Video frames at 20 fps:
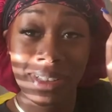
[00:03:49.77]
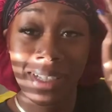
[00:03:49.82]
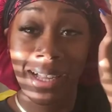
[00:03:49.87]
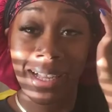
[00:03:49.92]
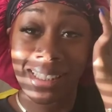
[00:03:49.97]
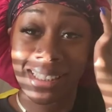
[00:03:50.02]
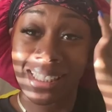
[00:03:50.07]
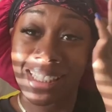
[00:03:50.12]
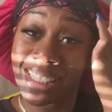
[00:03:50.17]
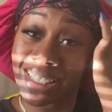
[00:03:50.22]

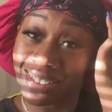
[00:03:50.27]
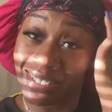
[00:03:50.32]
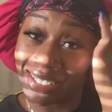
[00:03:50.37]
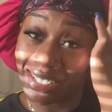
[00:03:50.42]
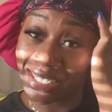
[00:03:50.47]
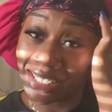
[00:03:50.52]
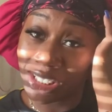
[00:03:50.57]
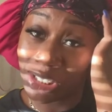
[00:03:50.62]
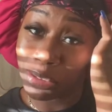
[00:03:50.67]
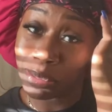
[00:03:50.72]
guys in on
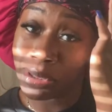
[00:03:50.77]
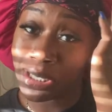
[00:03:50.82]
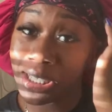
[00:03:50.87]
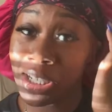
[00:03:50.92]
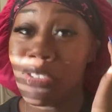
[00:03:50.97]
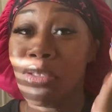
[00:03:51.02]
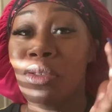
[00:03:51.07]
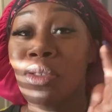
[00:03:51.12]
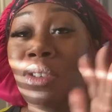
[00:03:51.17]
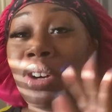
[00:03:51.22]
a little bit
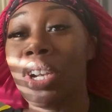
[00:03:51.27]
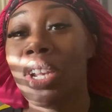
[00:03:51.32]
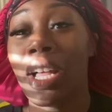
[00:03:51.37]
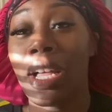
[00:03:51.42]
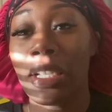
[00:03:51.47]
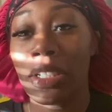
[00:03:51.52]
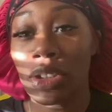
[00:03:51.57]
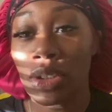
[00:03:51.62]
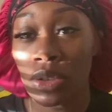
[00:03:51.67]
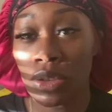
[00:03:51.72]
of what
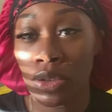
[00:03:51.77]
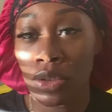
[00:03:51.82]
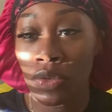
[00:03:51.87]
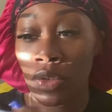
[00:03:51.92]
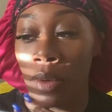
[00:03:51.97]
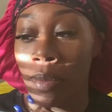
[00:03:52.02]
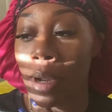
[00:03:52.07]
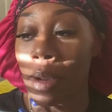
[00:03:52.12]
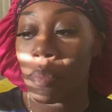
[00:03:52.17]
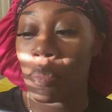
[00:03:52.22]
I do
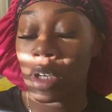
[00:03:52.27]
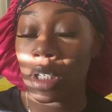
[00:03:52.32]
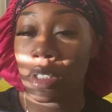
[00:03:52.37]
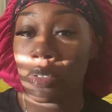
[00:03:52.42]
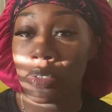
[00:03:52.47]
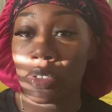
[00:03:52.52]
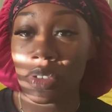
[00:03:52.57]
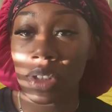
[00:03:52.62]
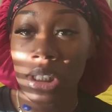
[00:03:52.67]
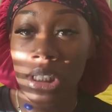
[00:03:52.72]
for my
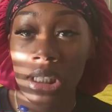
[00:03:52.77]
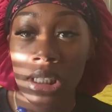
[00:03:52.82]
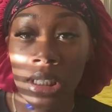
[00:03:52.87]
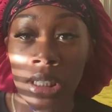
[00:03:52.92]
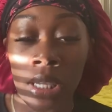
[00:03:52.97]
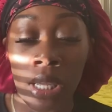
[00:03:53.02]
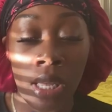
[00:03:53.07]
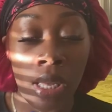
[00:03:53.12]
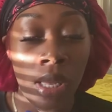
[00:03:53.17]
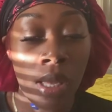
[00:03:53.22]
morning
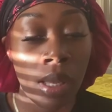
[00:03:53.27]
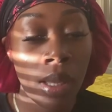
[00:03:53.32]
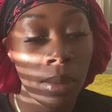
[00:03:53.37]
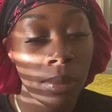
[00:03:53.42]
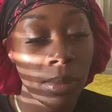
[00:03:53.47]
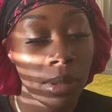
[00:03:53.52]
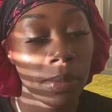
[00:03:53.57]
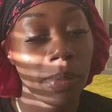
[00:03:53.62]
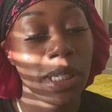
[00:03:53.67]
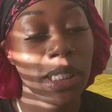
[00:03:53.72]
routine.
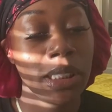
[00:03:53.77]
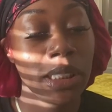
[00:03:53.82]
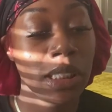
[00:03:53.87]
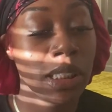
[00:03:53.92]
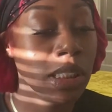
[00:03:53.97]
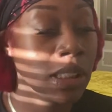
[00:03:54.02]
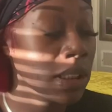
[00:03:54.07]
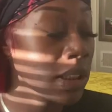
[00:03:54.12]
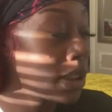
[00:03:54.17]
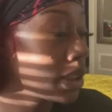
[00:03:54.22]
But
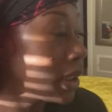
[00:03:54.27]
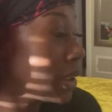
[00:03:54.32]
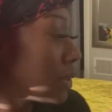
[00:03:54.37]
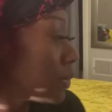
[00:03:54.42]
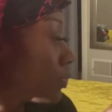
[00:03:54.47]
basically,